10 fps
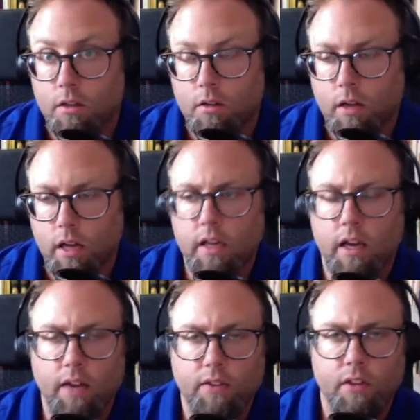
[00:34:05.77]
hey,
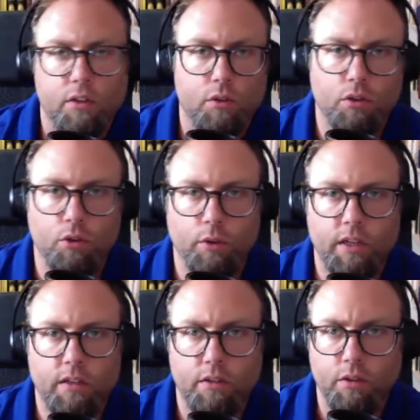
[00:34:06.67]
I think you're
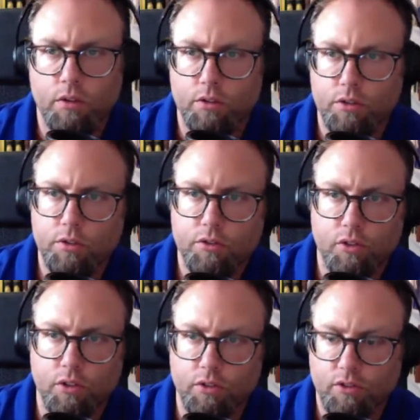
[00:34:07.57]
just
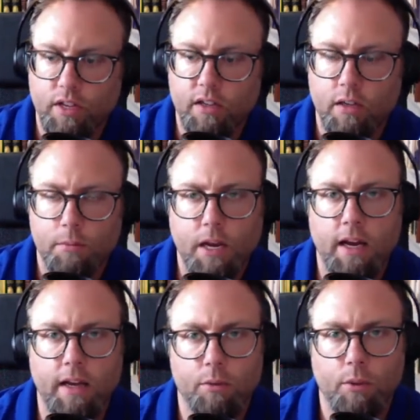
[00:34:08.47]
a stand-up
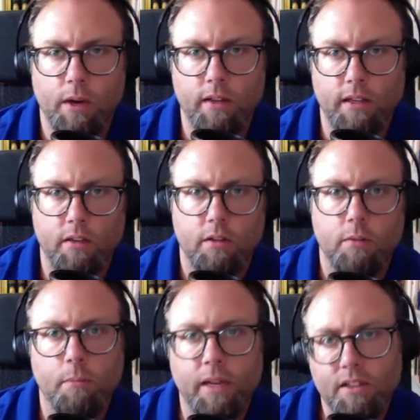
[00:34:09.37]
guy, right? Like,
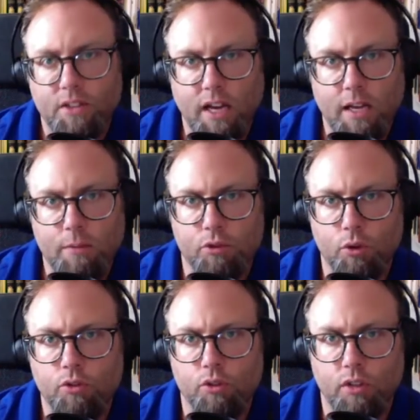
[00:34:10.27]
many times
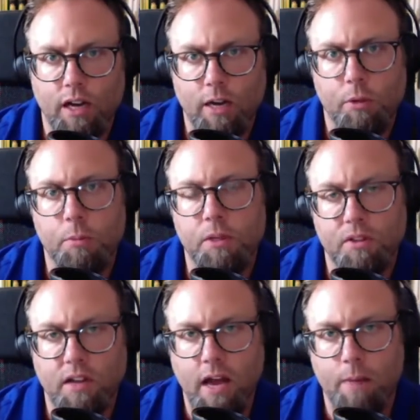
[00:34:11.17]
those are compliments
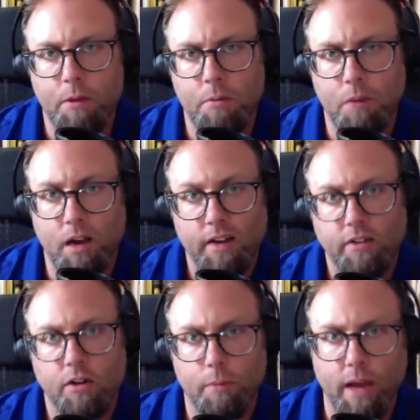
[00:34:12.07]
that happen
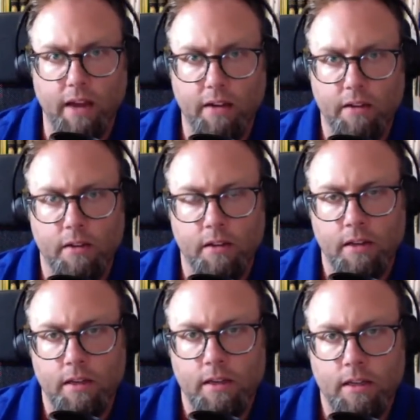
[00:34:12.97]
behind our back.
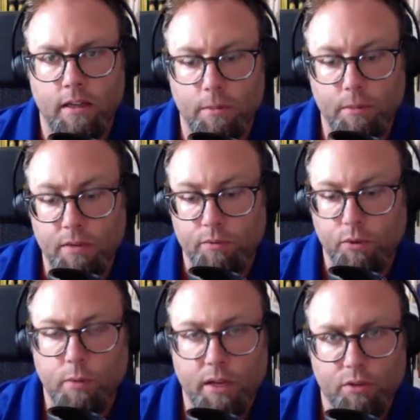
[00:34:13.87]
In
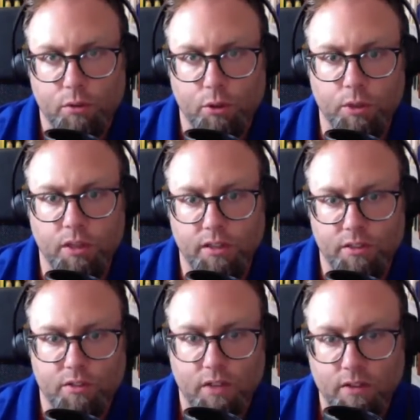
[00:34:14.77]
Freemasonry, we like
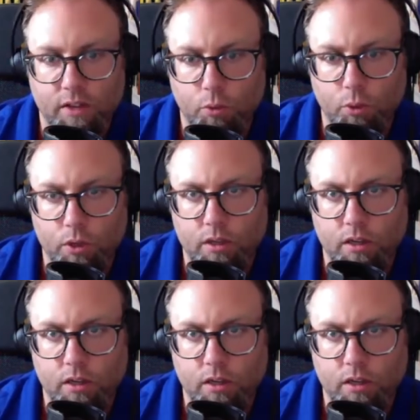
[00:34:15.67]
to say that we